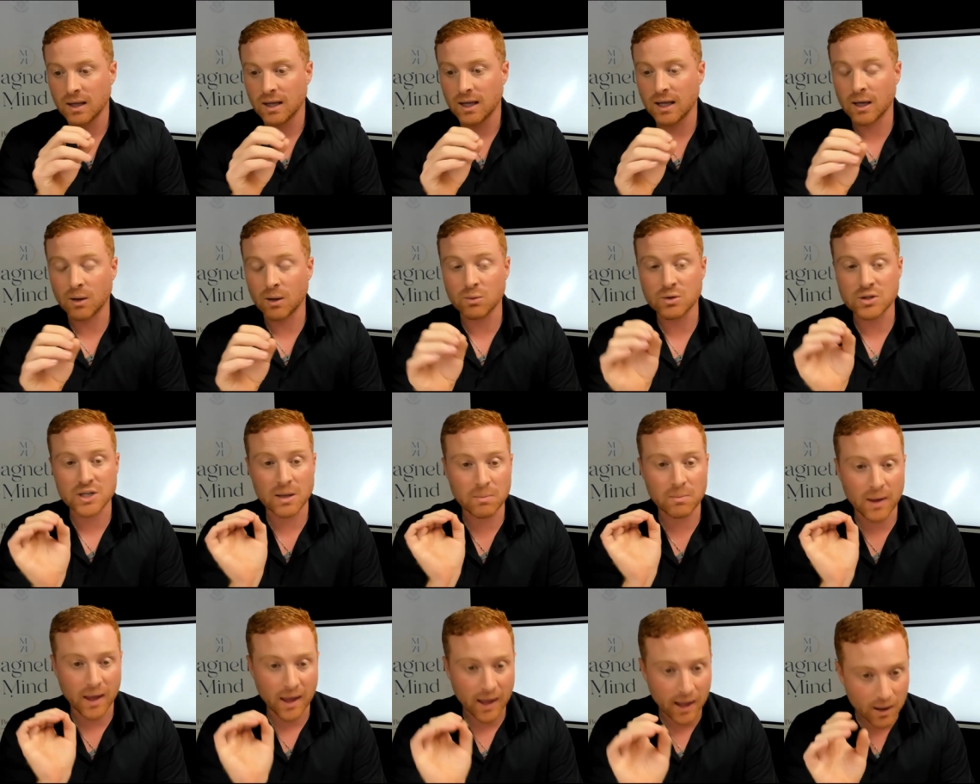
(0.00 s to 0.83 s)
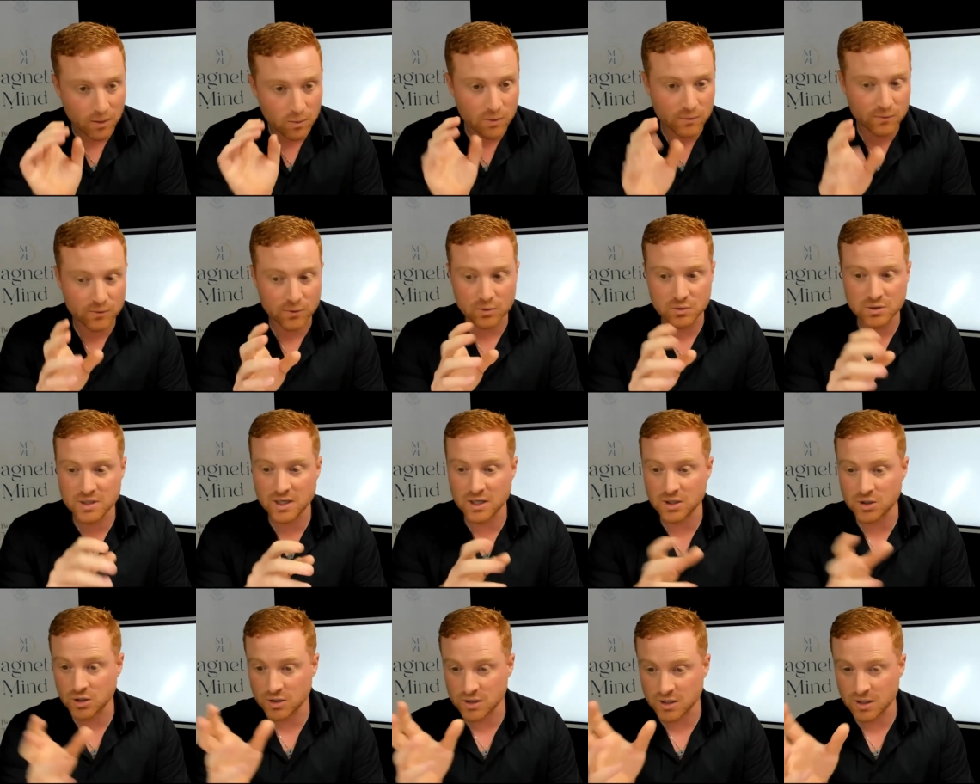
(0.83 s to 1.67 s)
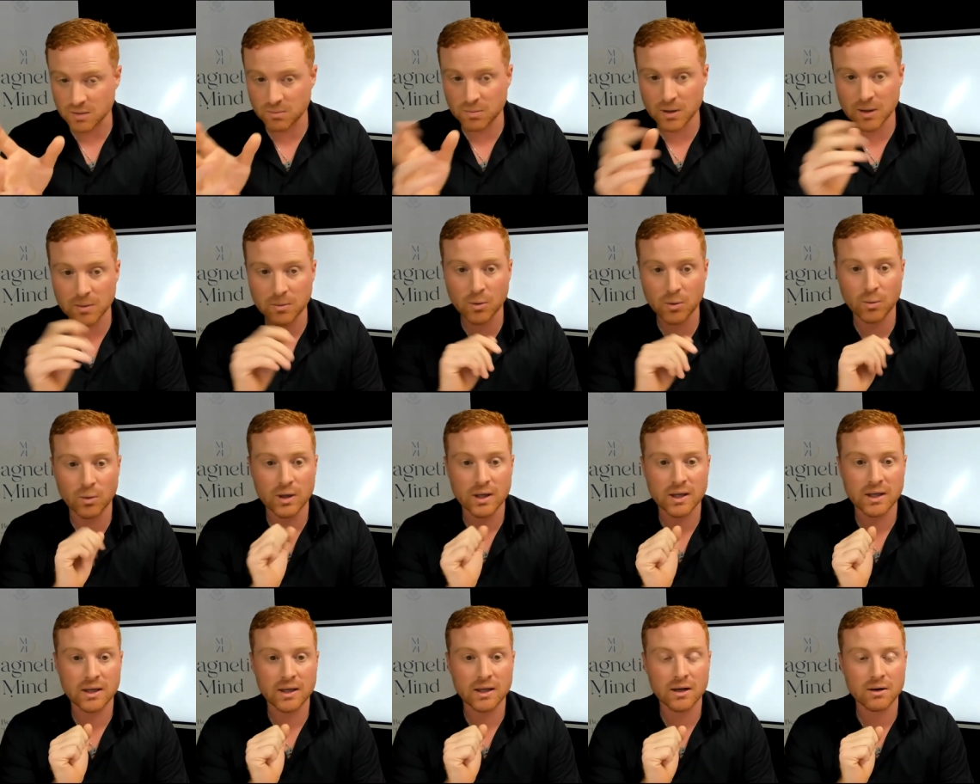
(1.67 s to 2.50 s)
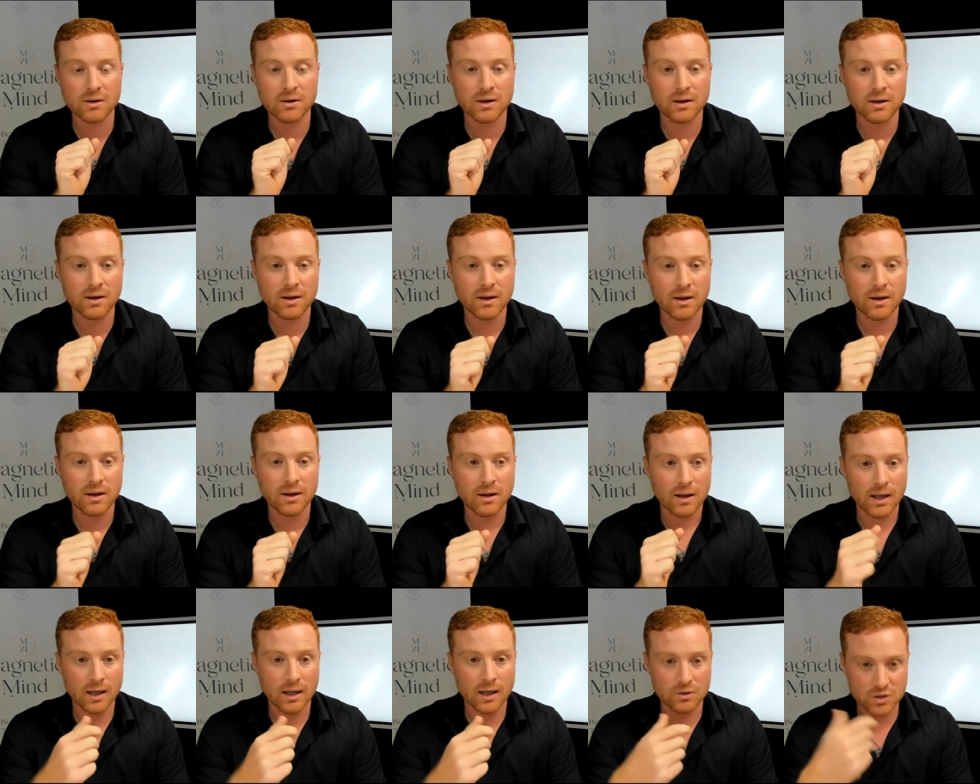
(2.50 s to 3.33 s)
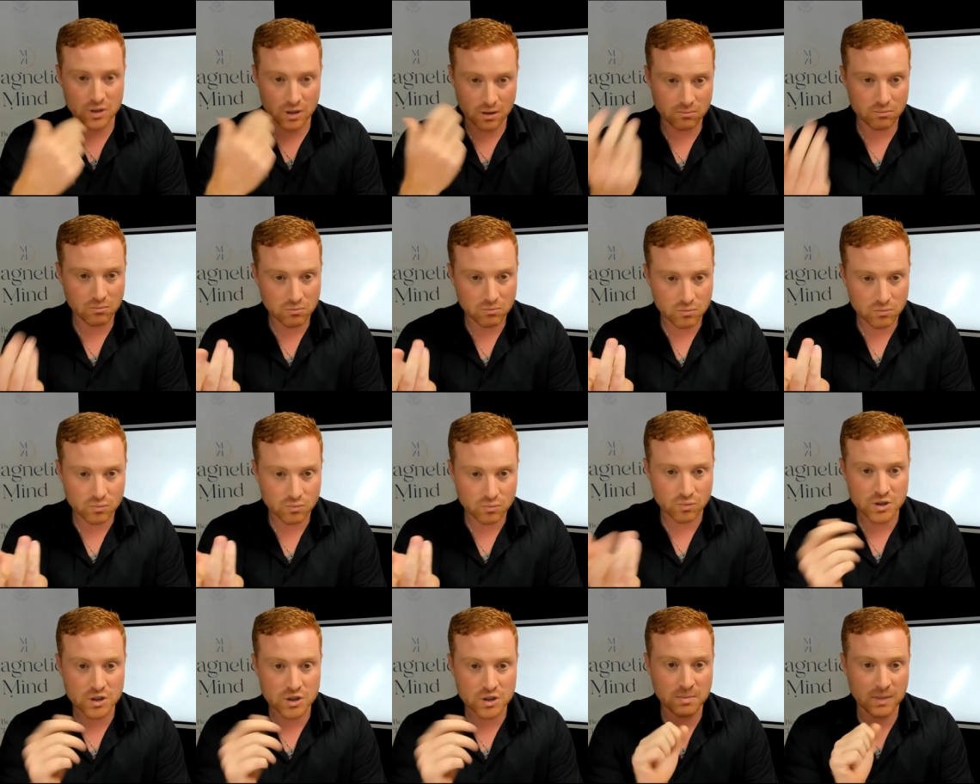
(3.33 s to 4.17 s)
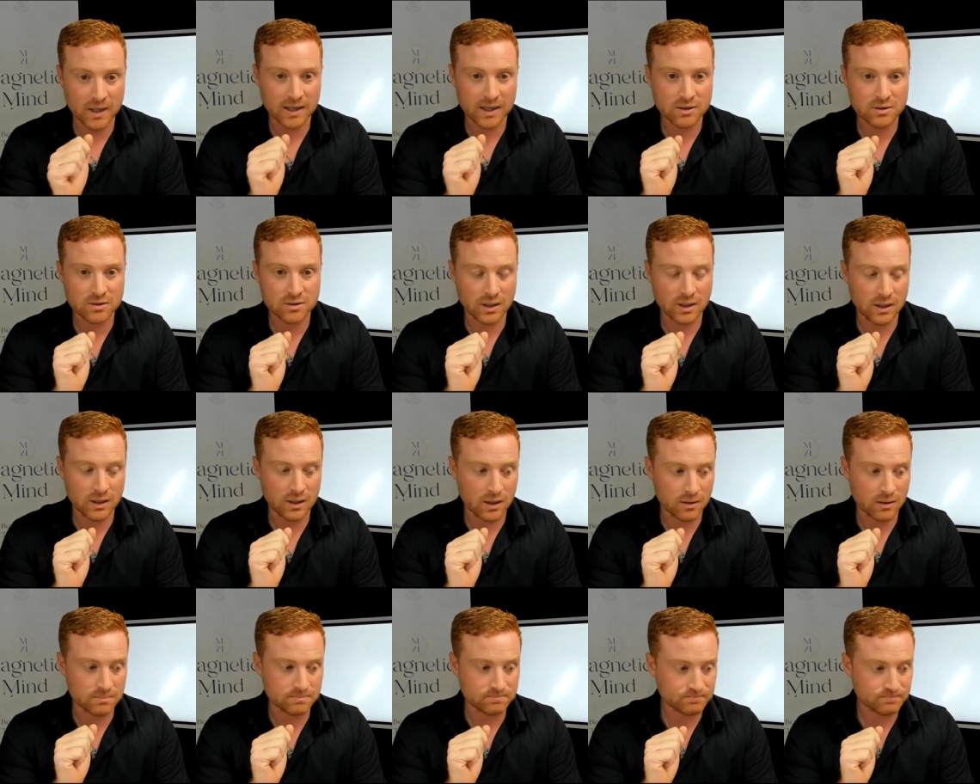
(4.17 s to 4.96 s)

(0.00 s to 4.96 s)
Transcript: It was a powerful session. Some people were here, and to respect the